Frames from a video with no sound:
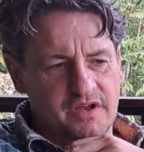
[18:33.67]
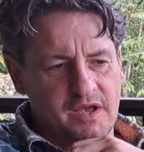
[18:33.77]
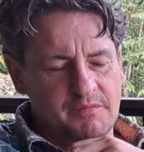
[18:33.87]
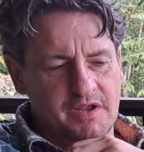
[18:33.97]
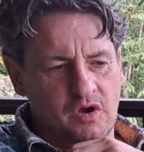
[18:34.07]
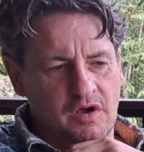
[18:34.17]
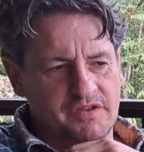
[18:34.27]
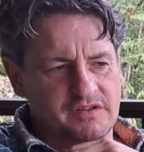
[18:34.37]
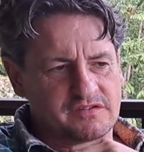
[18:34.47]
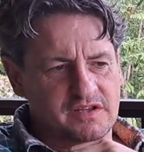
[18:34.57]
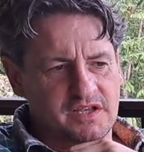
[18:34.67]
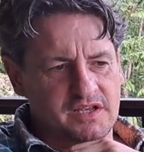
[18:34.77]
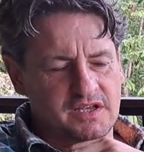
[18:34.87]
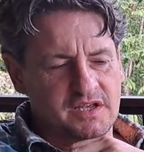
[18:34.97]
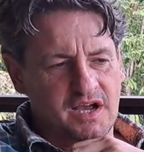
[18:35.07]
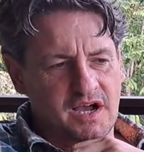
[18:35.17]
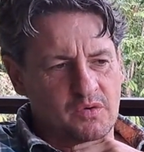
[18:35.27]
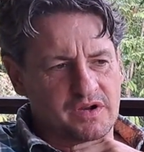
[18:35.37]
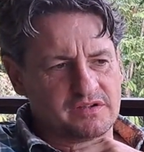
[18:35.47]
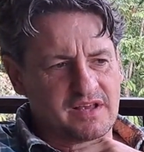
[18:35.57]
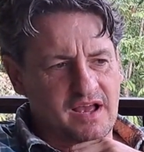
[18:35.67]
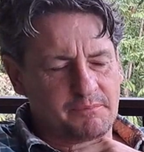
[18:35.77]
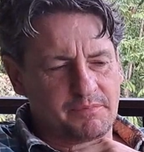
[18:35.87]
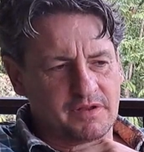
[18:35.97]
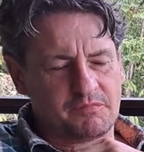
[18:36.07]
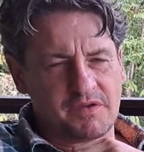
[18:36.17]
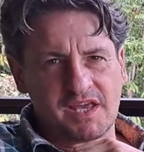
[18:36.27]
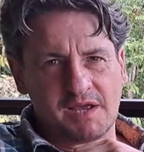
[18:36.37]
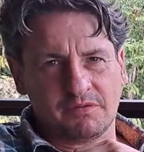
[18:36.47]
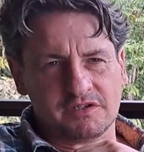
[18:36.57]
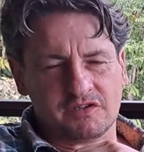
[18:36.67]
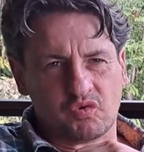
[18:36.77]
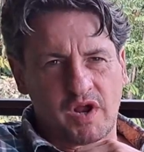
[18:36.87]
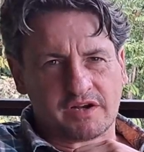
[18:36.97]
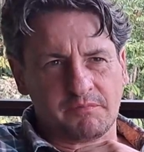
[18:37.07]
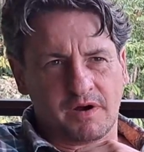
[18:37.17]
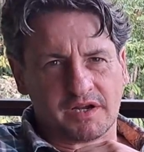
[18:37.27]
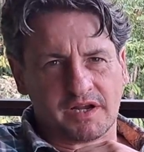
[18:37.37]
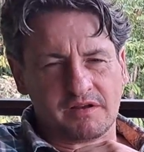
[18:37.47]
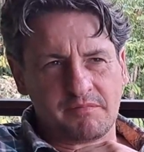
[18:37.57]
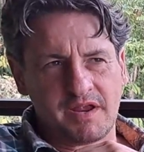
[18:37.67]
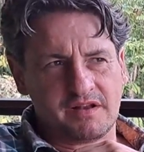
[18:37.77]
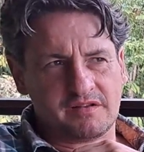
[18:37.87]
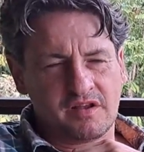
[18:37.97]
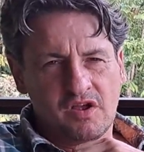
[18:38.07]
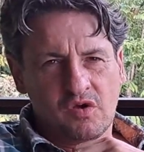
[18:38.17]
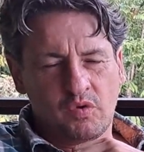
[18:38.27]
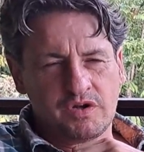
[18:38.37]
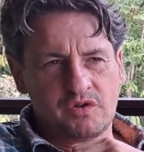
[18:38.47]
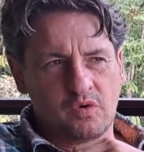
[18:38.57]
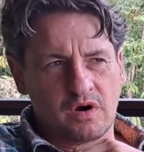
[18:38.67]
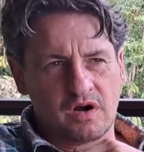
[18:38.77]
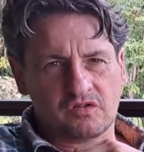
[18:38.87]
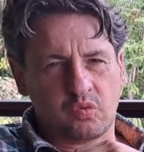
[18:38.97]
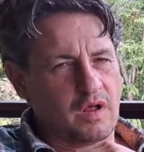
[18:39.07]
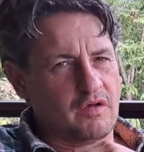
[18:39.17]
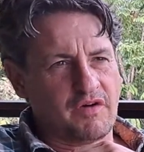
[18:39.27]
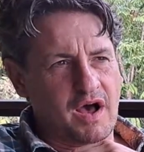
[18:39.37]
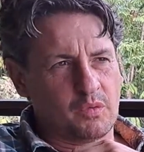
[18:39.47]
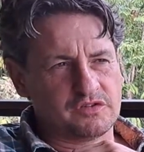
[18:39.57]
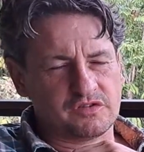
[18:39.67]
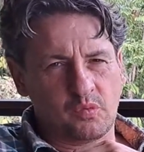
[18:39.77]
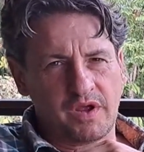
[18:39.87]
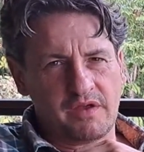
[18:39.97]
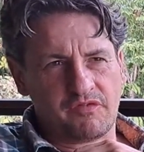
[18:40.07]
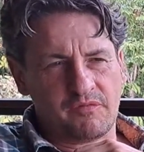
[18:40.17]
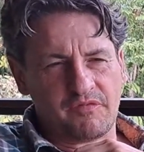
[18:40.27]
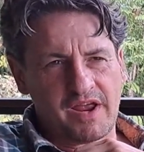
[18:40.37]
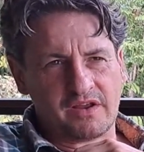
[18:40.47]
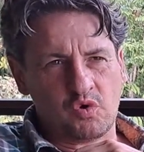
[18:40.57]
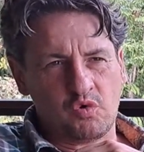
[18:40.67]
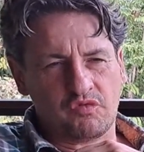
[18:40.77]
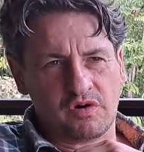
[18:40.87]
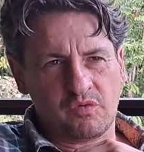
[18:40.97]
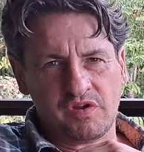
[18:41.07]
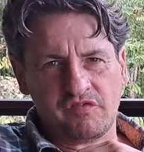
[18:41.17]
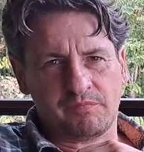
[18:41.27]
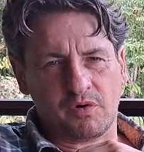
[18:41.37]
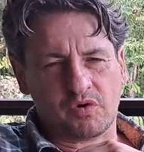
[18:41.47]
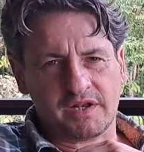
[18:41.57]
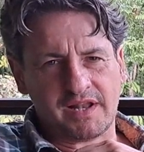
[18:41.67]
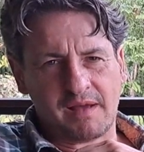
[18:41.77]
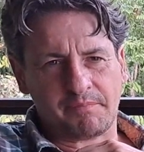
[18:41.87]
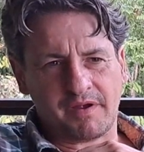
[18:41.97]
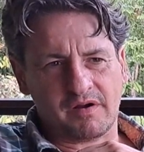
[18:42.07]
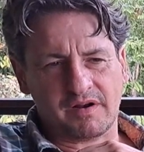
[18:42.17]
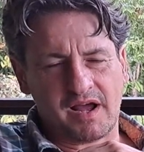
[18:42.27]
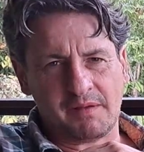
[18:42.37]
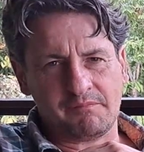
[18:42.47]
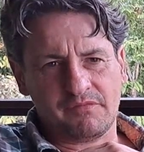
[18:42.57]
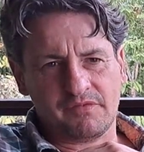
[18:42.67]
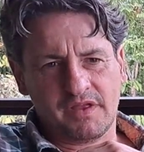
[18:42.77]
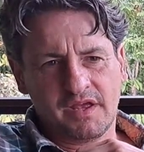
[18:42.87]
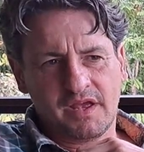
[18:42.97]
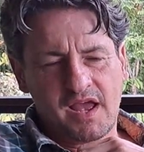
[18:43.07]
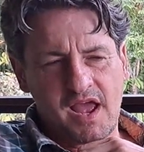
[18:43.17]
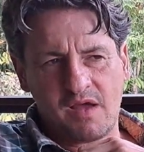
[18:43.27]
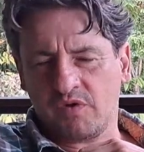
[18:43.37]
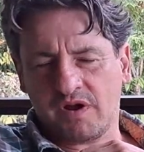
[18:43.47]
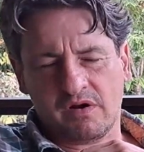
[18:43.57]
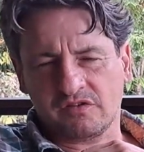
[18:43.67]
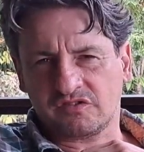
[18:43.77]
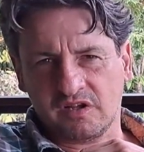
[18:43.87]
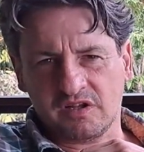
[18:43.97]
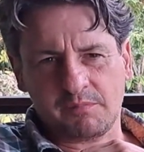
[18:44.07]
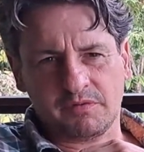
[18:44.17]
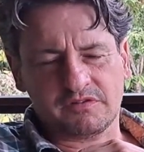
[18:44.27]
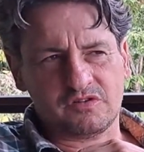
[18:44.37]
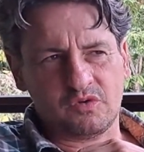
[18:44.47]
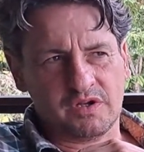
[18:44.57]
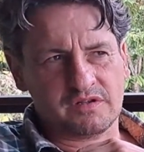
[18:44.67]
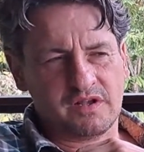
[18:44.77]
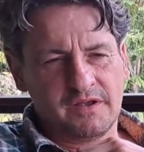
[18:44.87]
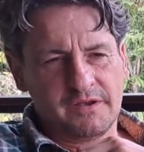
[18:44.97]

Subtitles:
I mean, obviously, our example of being able to direct market meat when you are 12 hours away from Vancouver, we've broken that paradigm and we are still able to do it.